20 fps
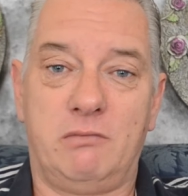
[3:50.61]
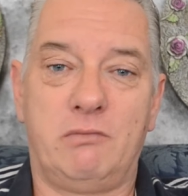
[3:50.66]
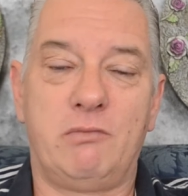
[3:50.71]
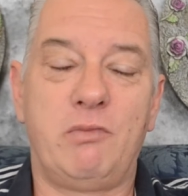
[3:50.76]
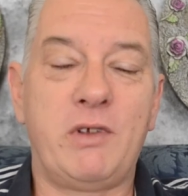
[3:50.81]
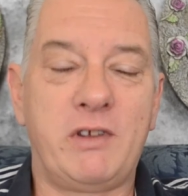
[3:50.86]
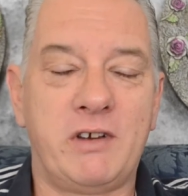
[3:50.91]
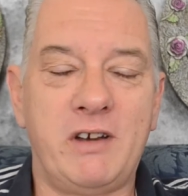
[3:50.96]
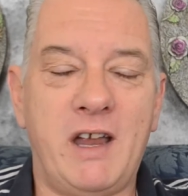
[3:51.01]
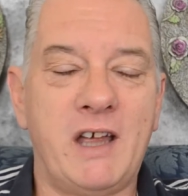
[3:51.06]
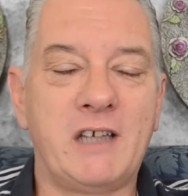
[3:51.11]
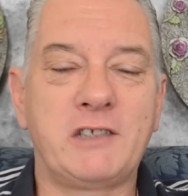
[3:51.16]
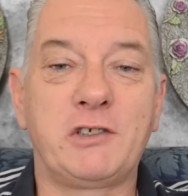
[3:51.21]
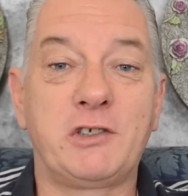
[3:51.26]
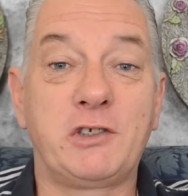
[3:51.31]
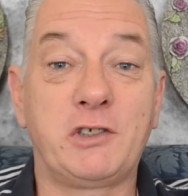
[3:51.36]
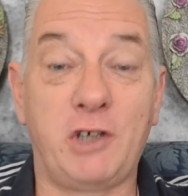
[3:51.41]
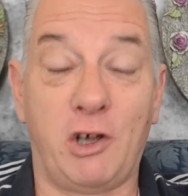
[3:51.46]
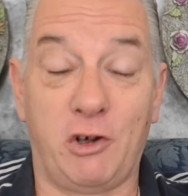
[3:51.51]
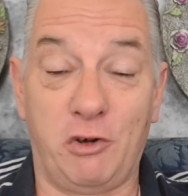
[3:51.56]
whether it has a
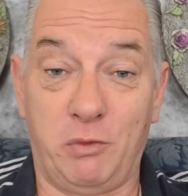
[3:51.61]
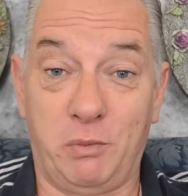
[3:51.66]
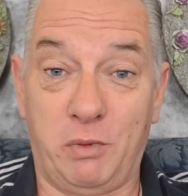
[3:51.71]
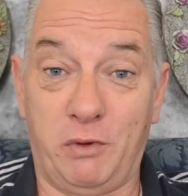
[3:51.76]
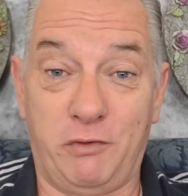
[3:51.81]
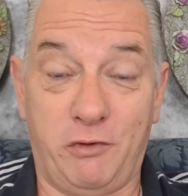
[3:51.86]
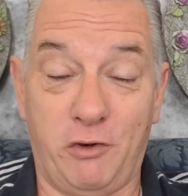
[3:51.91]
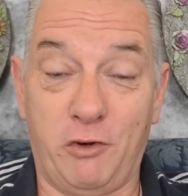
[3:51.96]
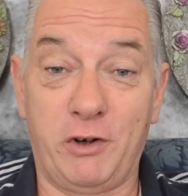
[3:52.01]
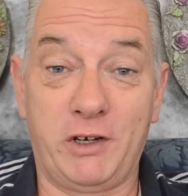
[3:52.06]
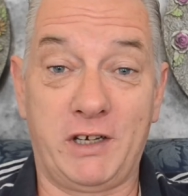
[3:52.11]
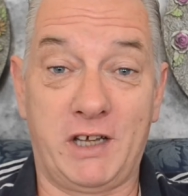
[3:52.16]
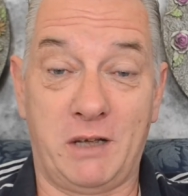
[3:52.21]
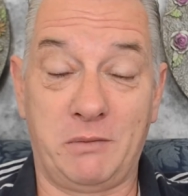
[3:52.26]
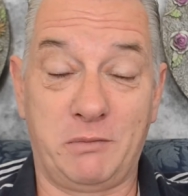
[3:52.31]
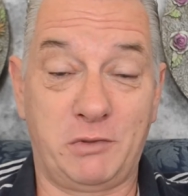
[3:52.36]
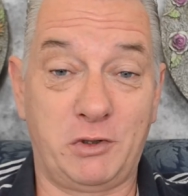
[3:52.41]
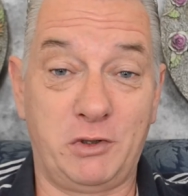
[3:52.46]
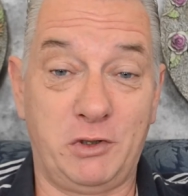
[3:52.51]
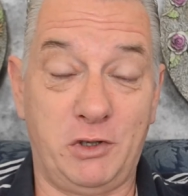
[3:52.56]
soul before it
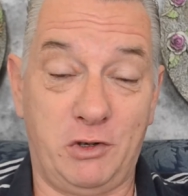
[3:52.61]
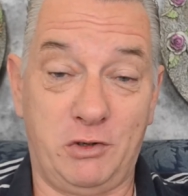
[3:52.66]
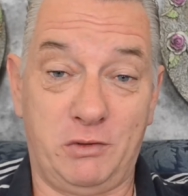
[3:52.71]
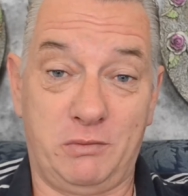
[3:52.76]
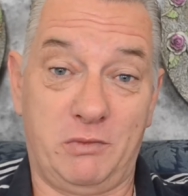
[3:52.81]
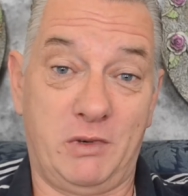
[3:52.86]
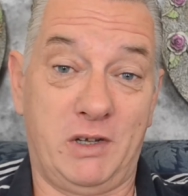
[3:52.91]
comes or not.